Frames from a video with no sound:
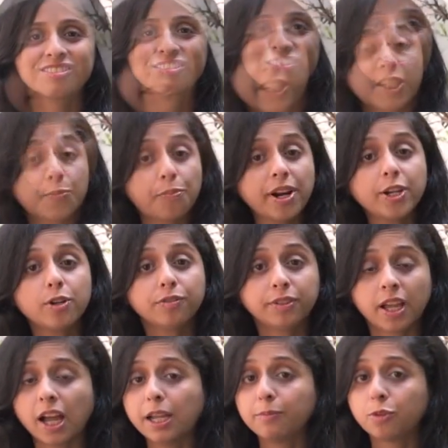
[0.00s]
The spread of
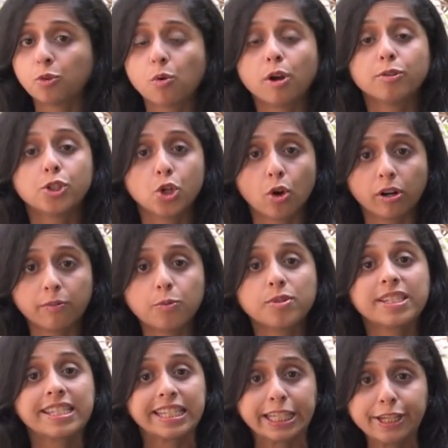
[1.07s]
thyme throughout Europe
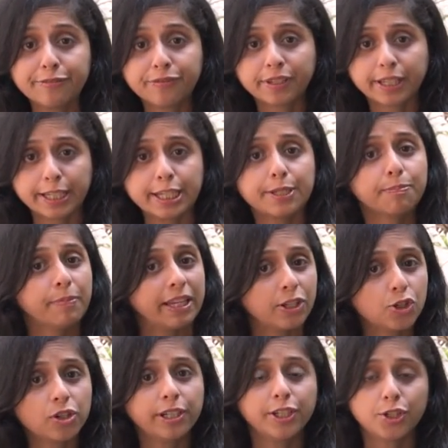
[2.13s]
was significant
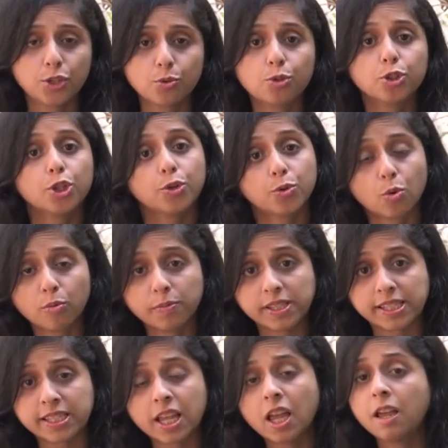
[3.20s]
majorly due to the
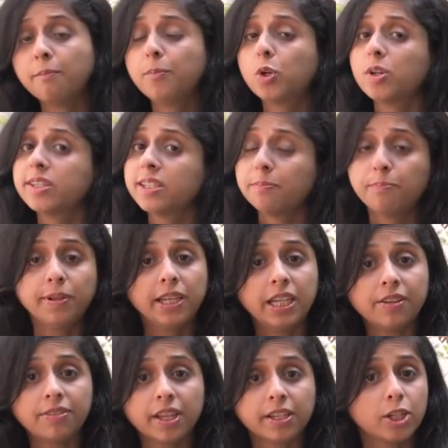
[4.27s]
Romans because they
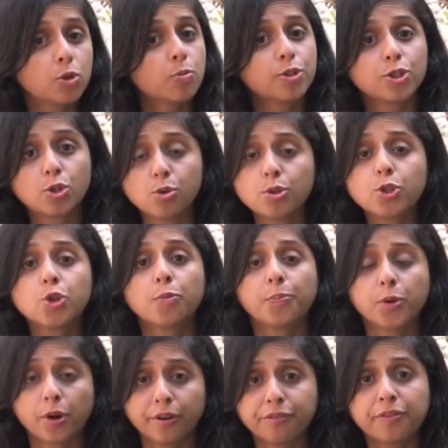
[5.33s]
believed that it was used to
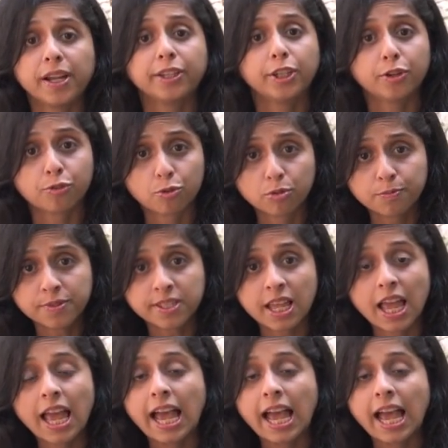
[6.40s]
purify their rooms